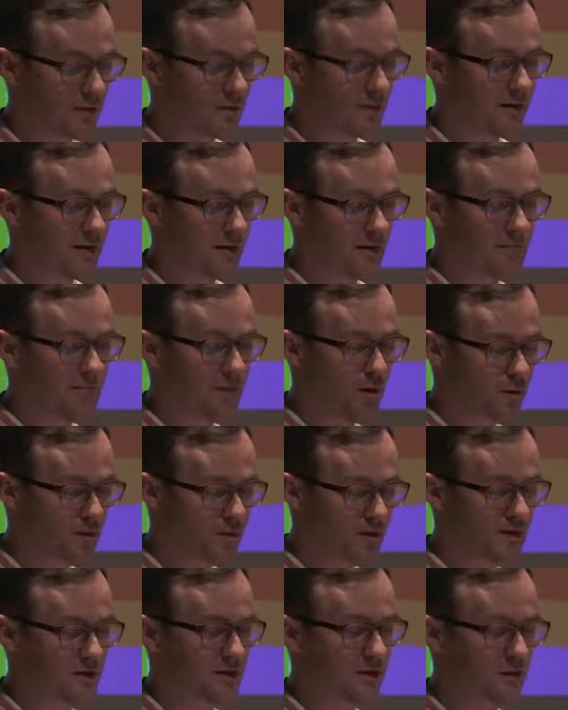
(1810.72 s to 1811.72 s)
at the
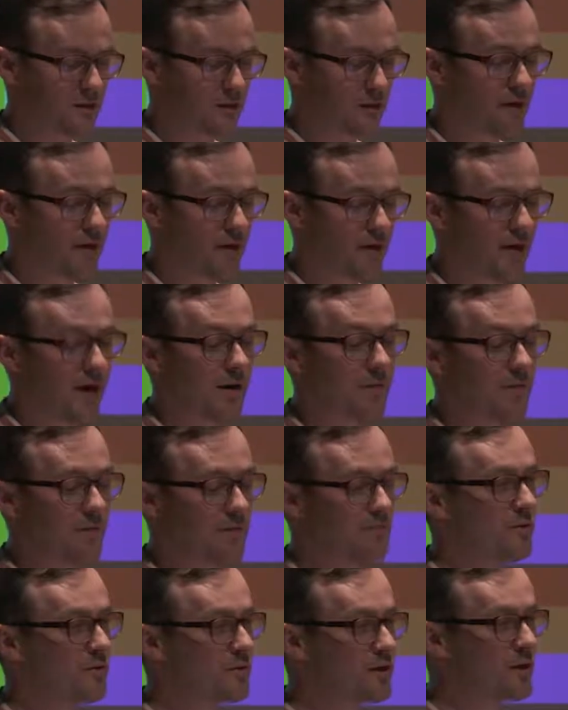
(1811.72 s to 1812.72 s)
importance of thinking
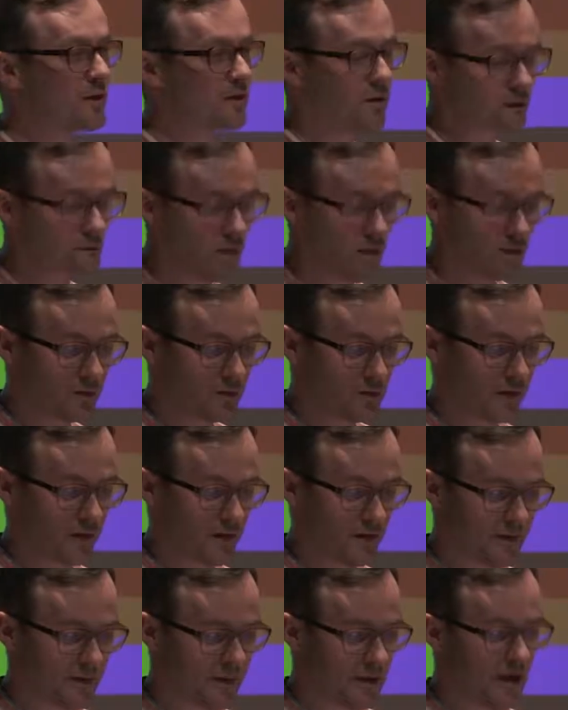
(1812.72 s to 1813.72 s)
about music not
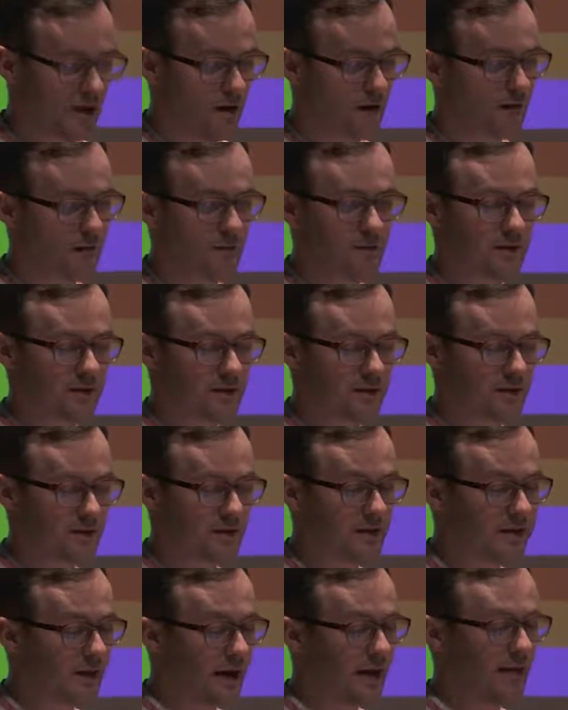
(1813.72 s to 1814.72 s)
only from the
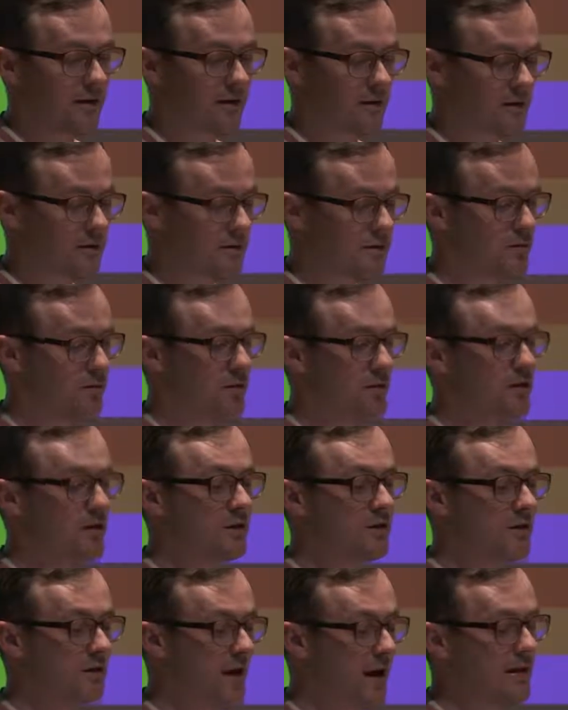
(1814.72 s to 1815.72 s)
detail to the
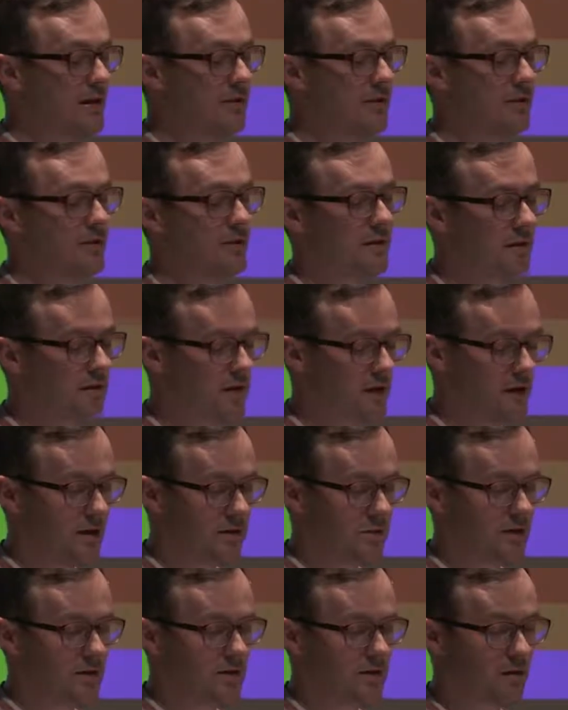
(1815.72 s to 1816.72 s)
generality,
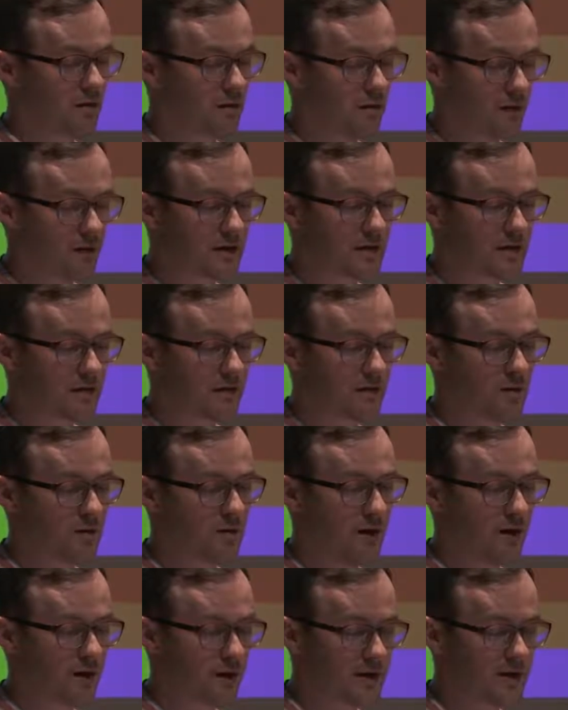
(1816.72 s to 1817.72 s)
but conversely
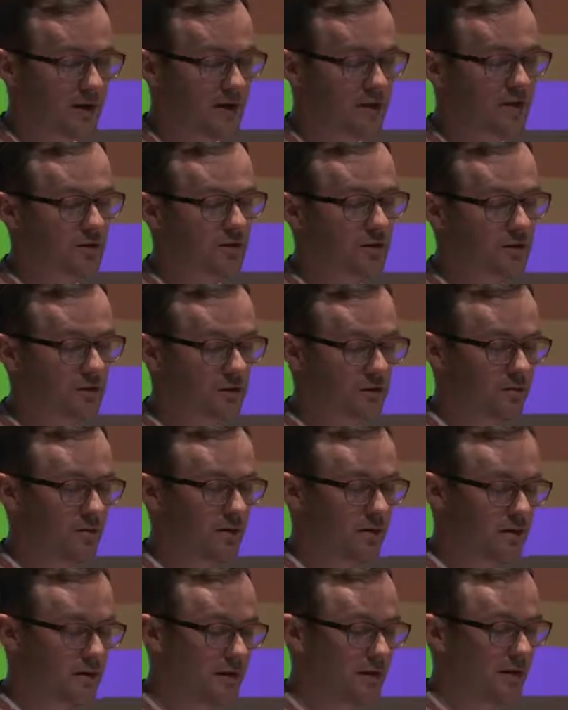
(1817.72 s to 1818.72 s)
from architectural to
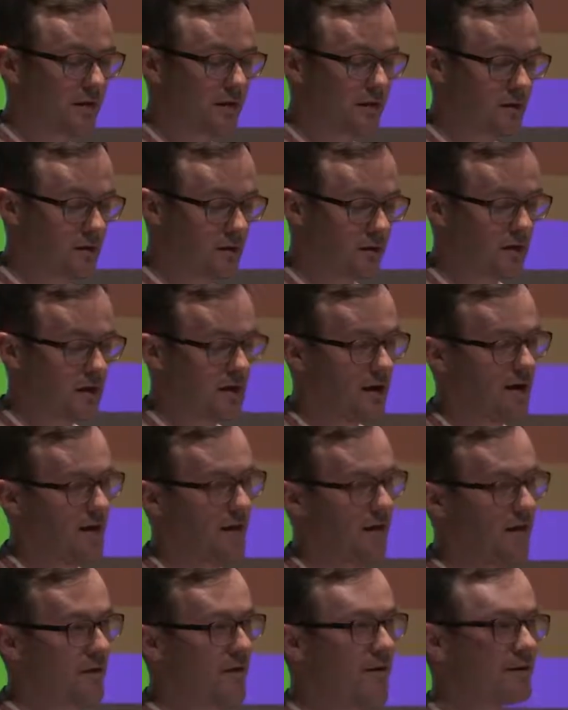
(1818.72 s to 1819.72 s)
the detail.
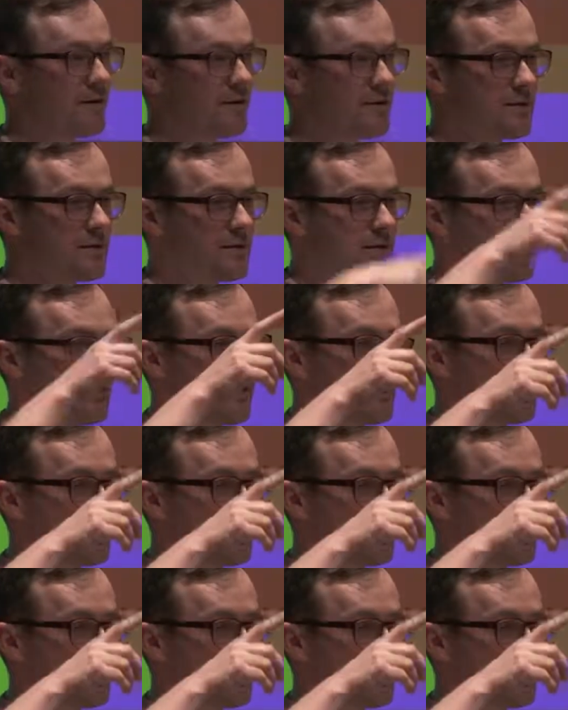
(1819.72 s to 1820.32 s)
And I think this